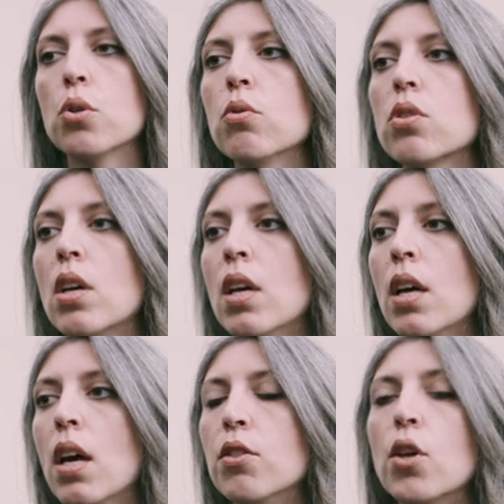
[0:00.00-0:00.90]
shoot,
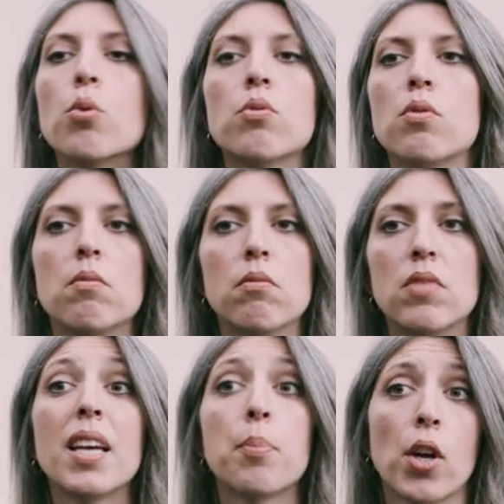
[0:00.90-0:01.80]
those
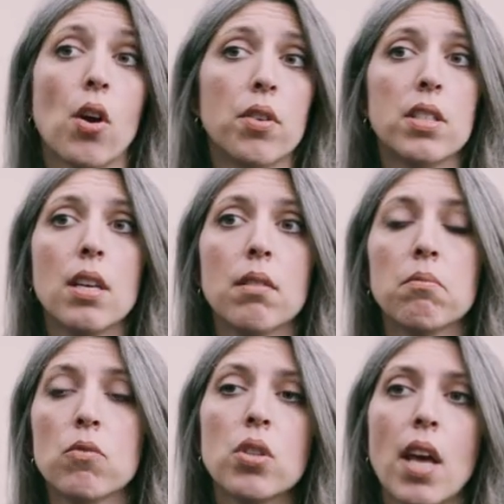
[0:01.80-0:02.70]
take priority
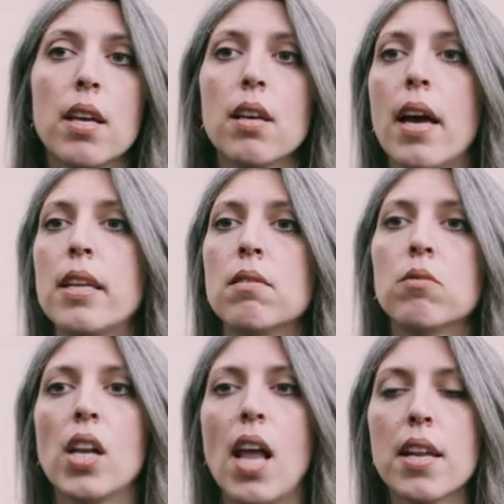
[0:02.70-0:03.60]
today,
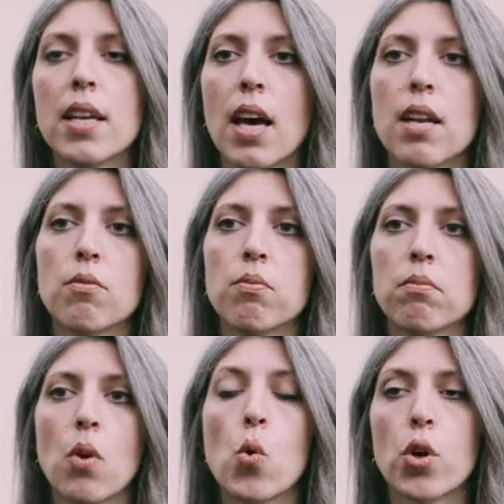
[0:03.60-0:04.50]
and the lighting kind of
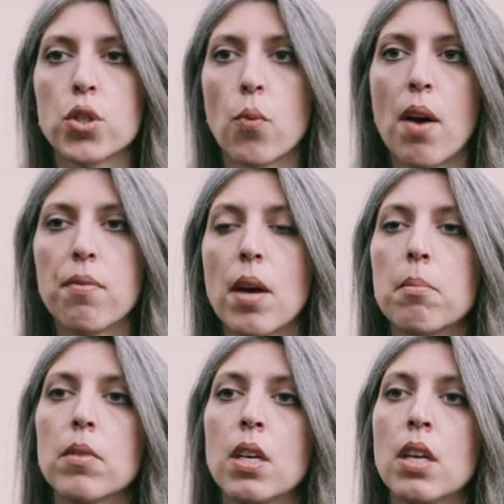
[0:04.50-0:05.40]
works around
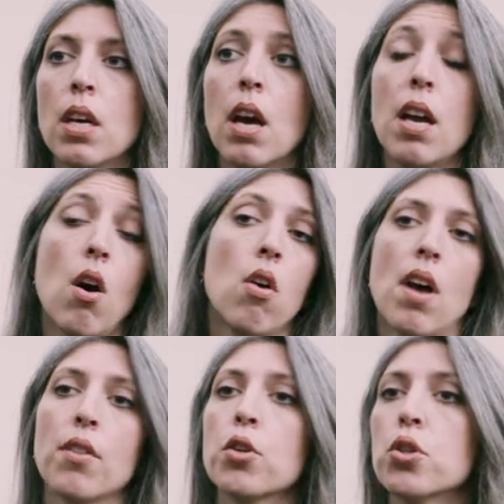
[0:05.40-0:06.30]
them. On
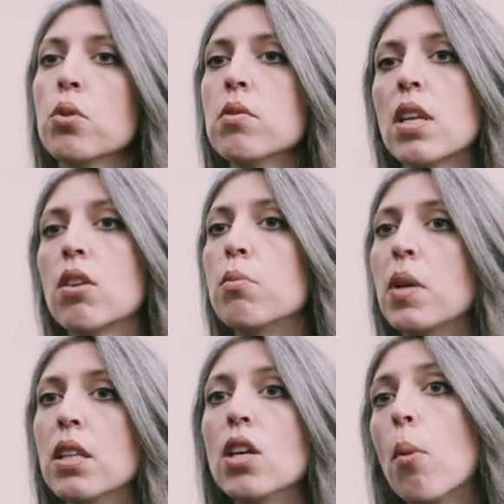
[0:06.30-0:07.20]
other shoots, it could
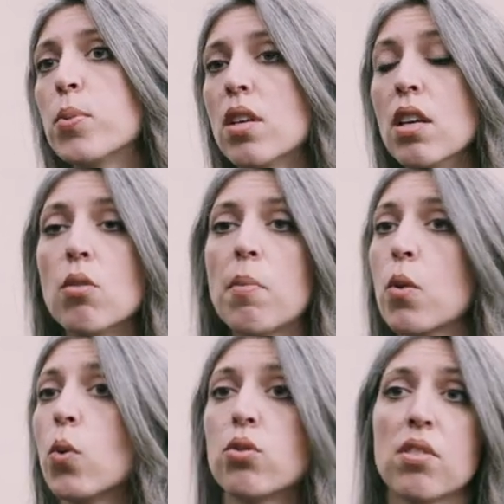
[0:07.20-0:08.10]
be the opposite. You
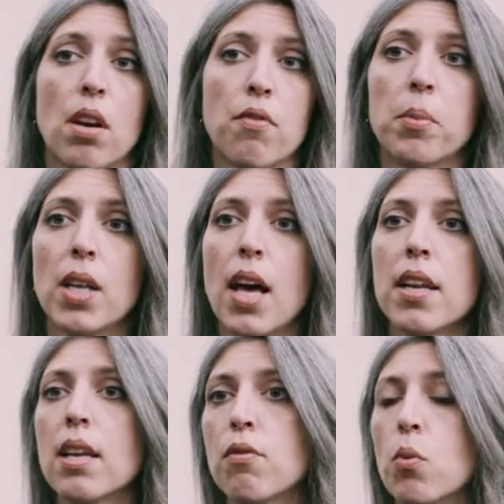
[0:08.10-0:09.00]
might want to start from the
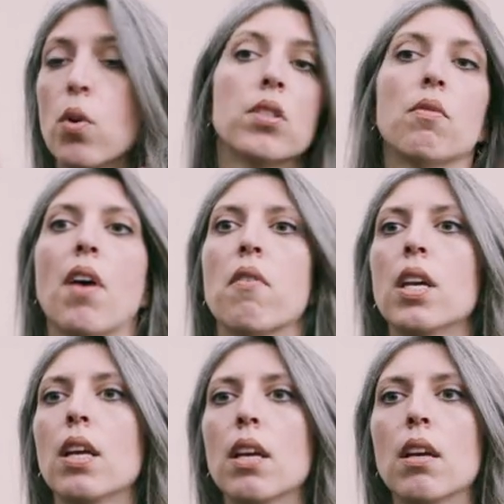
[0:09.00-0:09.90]
lighting if you want a
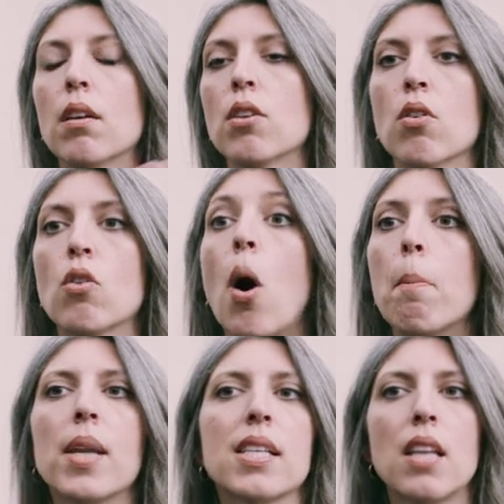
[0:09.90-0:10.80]
very,
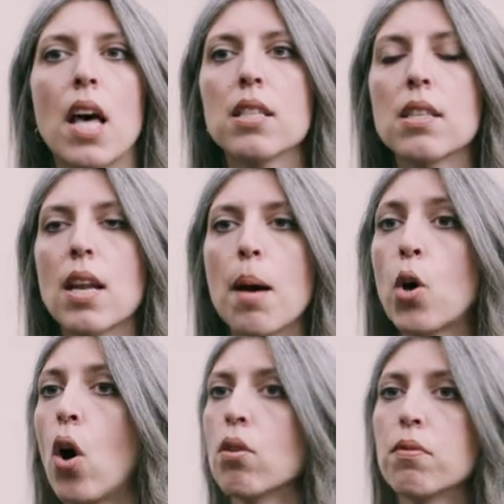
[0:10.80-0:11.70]
complex lighting
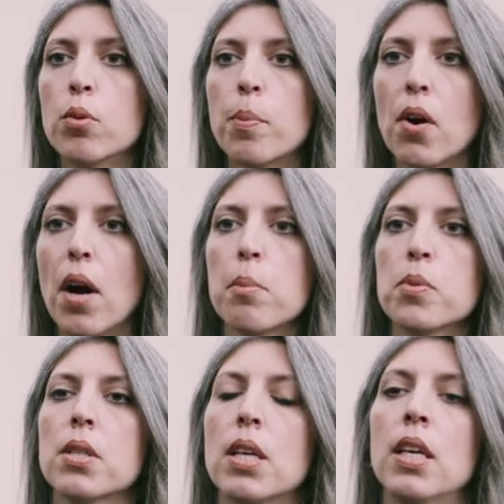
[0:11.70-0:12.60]
setup, colorful
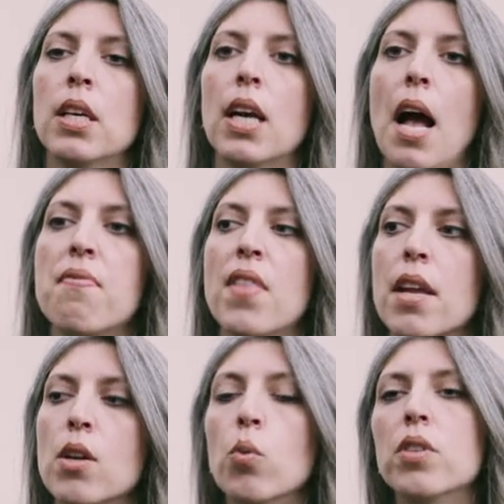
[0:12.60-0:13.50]
perhaps, and
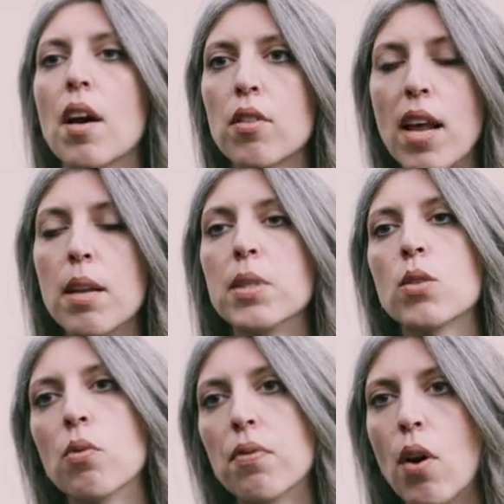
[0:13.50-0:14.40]
then all the other
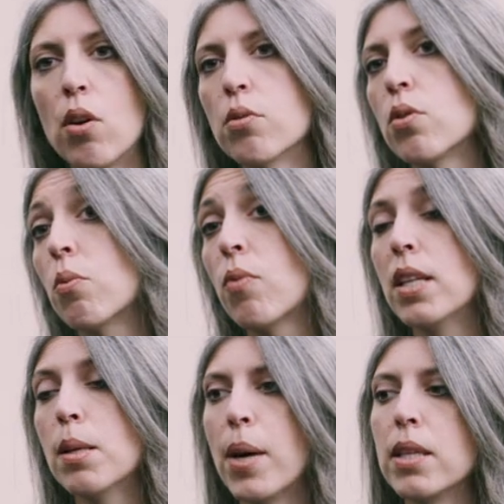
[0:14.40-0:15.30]
elements will follow, so it
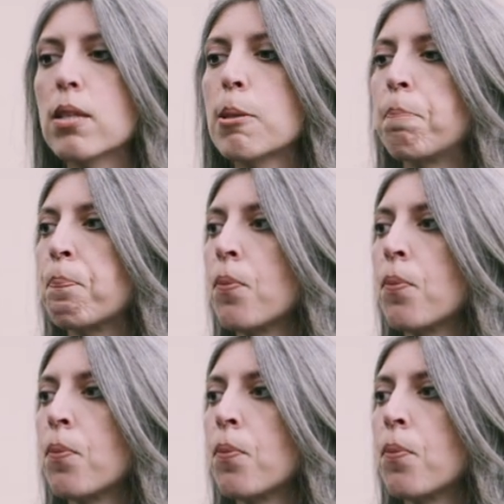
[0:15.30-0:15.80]
really depends.